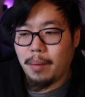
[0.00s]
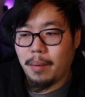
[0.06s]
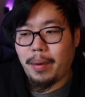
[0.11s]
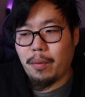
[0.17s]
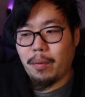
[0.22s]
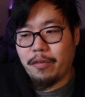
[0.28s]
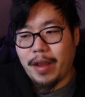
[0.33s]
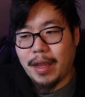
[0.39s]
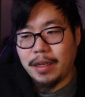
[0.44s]

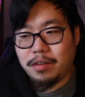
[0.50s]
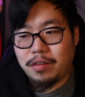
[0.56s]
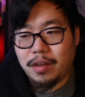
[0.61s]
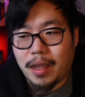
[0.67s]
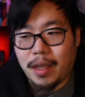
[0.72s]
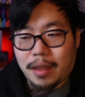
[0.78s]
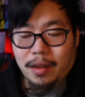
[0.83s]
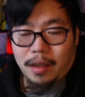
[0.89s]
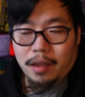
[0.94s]
But Revenge is
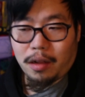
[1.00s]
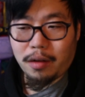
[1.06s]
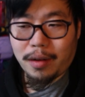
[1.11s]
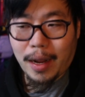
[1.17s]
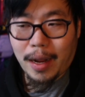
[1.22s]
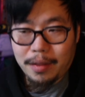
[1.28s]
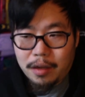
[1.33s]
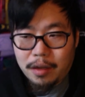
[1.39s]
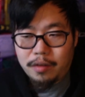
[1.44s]
going to get the kill on
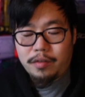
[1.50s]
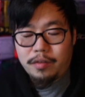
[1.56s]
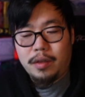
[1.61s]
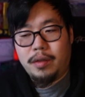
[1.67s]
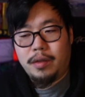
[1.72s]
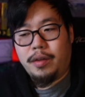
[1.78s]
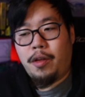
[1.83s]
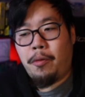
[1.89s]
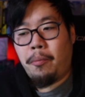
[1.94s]
Ninetales.
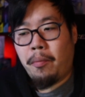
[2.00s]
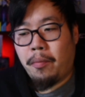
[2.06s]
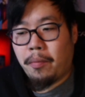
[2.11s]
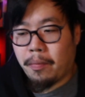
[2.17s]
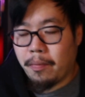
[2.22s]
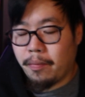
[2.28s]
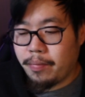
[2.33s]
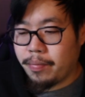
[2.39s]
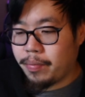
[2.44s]

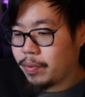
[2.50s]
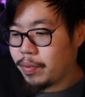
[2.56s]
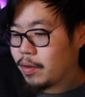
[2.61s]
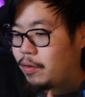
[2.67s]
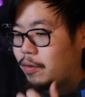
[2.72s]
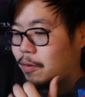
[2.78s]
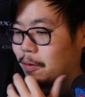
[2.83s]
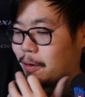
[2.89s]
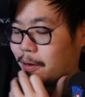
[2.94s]

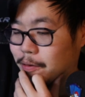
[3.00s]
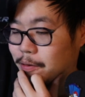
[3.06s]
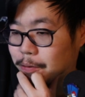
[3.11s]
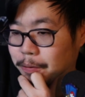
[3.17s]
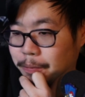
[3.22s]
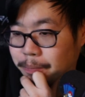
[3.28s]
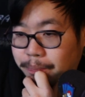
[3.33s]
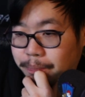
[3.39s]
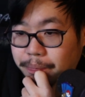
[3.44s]
So that's
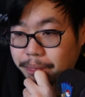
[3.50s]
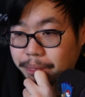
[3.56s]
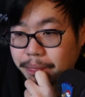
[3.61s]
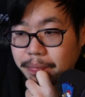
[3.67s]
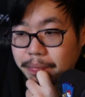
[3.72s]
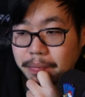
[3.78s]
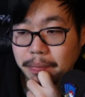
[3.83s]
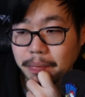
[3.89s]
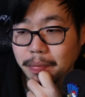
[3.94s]
cool.
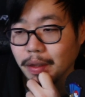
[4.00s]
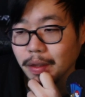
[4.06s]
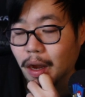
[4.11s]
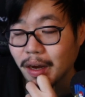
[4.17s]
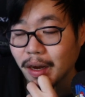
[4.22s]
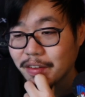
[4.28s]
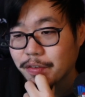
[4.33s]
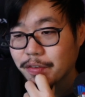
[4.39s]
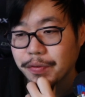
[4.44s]

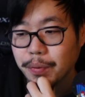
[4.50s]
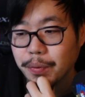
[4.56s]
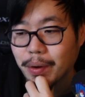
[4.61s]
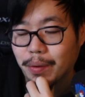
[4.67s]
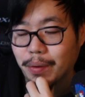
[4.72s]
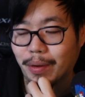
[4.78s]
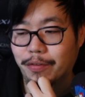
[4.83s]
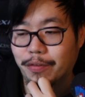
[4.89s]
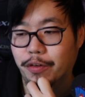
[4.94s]
Honestly, if we
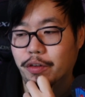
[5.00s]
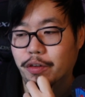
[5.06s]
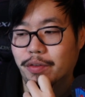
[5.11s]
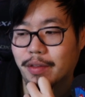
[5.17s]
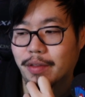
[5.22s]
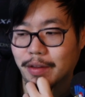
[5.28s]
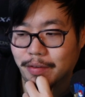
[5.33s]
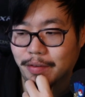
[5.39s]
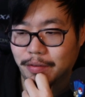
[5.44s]
would have went
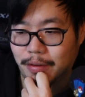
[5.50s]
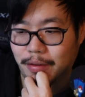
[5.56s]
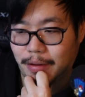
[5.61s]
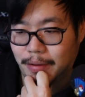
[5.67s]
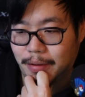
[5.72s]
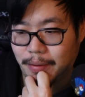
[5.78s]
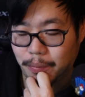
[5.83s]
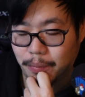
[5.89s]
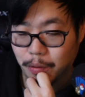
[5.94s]
first, this
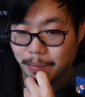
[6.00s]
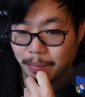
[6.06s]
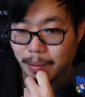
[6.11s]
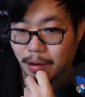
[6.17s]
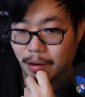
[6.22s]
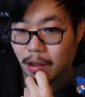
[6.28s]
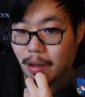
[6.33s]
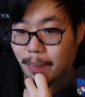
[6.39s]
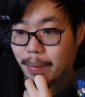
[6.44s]
would have
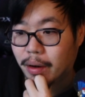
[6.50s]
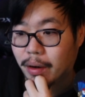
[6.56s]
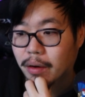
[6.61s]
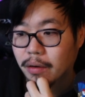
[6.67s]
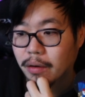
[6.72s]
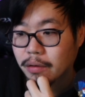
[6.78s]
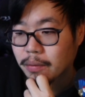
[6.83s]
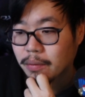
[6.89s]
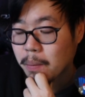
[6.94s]
been a lot
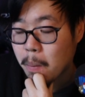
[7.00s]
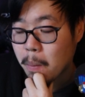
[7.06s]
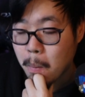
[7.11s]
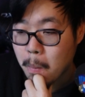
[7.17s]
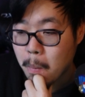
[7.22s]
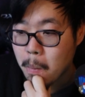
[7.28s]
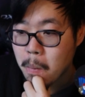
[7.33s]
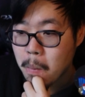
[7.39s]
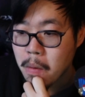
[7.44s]
better.
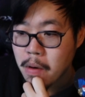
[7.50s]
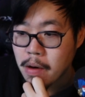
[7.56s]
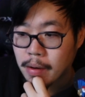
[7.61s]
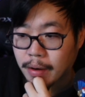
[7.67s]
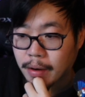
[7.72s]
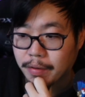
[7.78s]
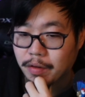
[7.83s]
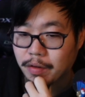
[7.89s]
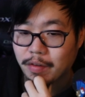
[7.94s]

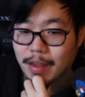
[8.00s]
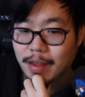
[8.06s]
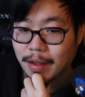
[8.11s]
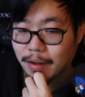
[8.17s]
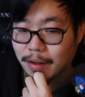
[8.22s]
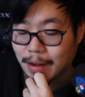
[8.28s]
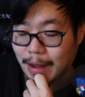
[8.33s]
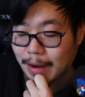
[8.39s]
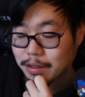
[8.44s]
Because this
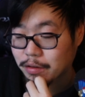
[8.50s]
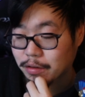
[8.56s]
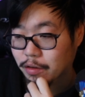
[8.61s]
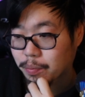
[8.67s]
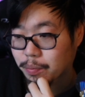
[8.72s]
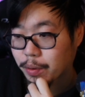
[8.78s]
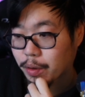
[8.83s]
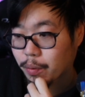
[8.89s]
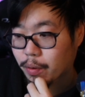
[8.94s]
deck actually
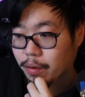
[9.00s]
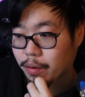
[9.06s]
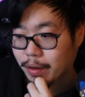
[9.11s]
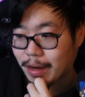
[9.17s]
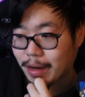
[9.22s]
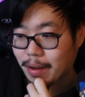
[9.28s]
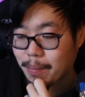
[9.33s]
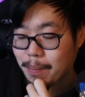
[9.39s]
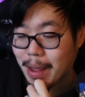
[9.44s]
does pretty well.
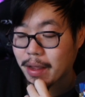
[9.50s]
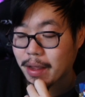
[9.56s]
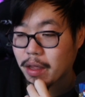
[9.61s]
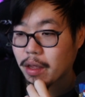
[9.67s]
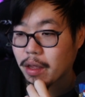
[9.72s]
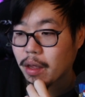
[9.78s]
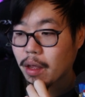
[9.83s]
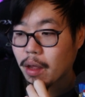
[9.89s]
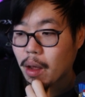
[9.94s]
Getting a
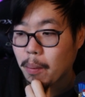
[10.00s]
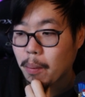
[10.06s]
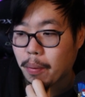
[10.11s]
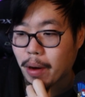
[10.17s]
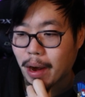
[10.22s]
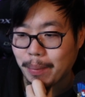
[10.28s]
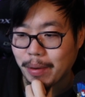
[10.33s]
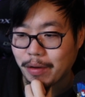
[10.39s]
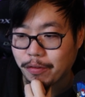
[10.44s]
Mankey
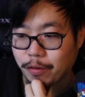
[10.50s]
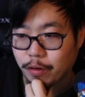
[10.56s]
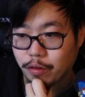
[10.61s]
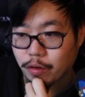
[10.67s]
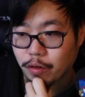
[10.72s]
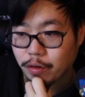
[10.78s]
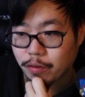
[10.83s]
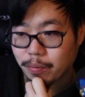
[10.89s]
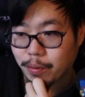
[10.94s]
Primate
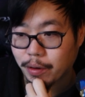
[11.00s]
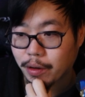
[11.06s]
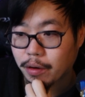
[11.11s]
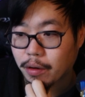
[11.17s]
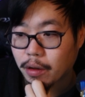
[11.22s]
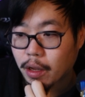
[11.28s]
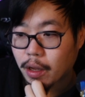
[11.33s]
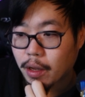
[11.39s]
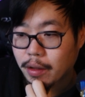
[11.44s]
first turn is pretty
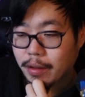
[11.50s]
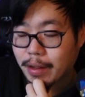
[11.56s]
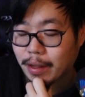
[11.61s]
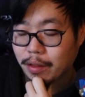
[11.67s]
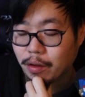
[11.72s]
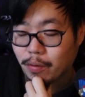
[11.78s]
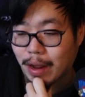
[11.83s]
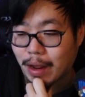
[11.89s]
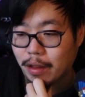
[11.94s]
good. They
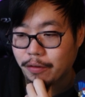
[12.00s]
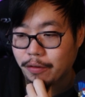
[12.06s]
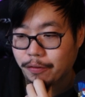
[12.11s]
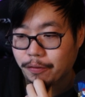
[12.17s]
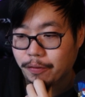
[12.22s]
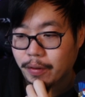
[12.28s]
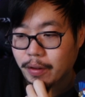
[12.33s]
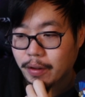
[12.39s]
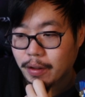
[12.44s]
got the Growlithe.
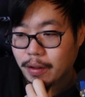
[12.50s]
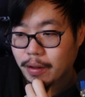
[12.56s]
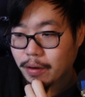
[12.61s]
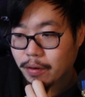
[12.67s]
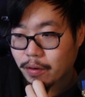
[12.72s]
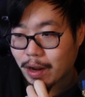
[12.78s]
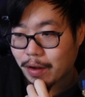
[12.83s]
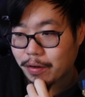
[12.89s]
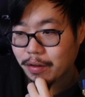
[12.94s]

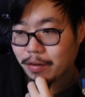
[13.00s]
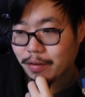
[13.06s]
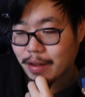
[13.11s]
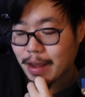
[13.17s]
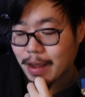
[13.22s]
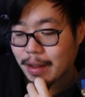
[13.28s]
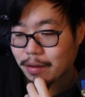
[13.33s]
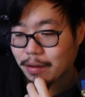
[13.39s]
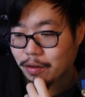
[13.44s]
Growlithe
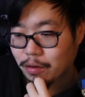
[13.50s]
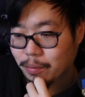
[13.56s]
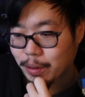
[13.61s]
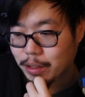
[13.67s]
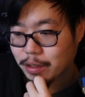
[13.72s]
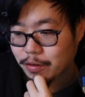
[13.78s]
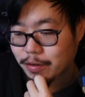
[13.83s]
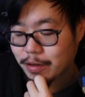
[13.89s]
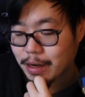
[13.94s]
can't kill
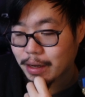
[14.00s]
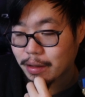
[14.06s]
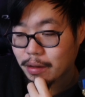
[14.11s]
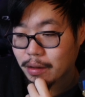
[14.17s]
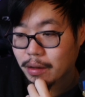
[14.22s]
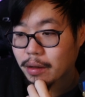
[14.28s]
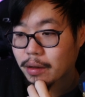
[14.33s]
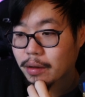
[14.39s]
me just yet.